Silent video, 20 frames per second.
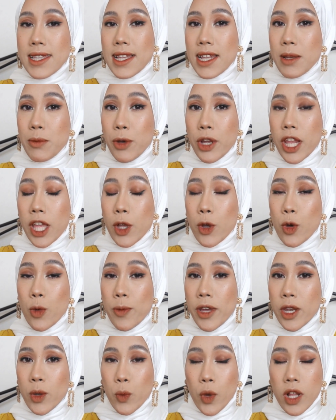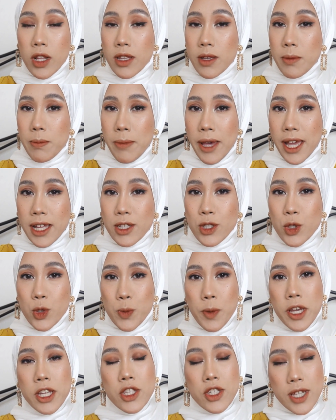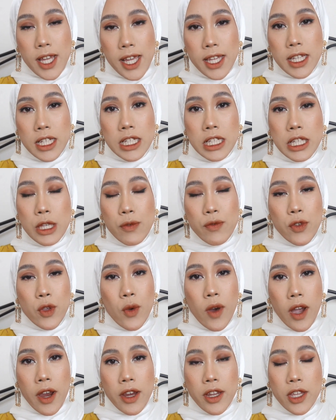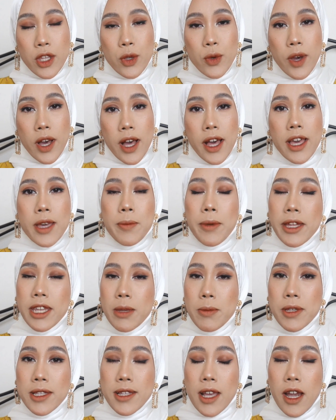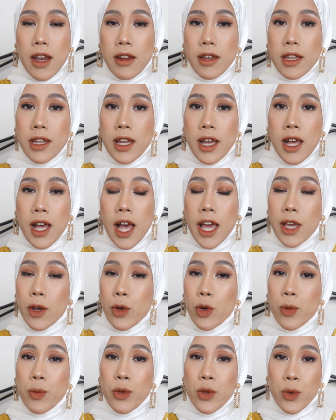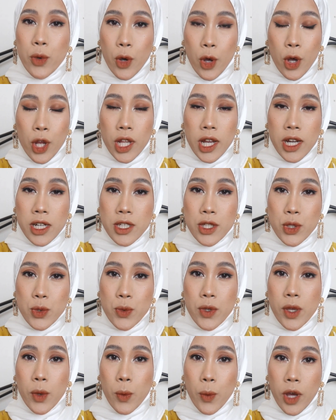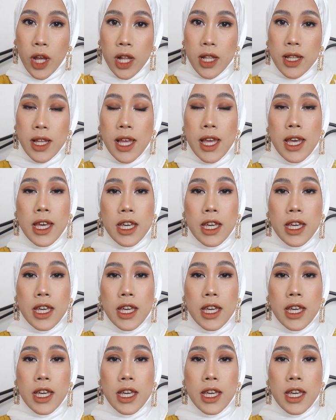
Assalamualaikum and welcome back to my channel. If you are new, hi, my name is Arina. I hope you all are doing well.